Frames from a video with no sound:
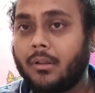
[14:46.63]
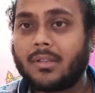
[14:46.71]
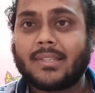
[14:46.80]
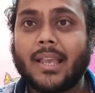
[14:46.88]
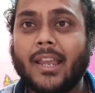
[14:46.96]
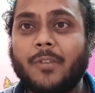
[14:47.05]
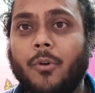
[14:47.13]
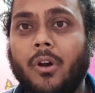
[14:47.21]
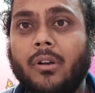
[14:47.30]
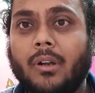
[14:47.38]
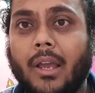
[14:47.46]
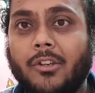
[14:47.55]
The second
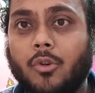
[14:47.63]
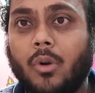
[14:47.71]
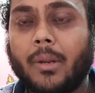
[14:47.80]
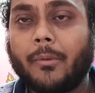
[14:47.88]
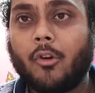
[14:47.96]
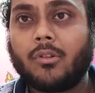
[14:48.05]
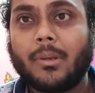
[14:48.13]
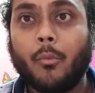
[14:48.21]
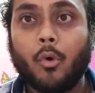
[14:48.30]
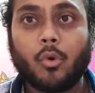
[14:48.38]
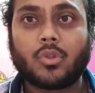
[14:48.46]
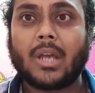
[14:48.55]
one I told about the
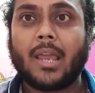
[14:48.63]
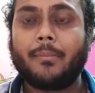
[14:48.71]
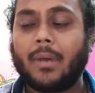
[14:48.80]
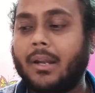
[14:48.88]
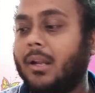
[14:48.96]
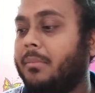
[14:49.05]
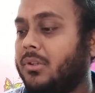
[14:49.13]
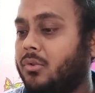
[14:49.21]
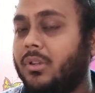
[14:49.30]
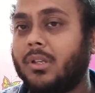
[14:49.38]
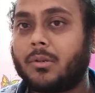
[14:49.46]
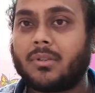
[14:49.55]
monotype, and number
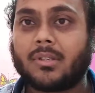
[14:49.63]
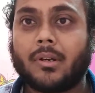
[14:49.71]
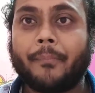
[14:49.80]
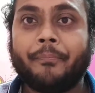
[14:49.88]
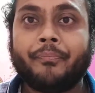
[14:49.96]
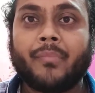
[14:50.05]
3, that was a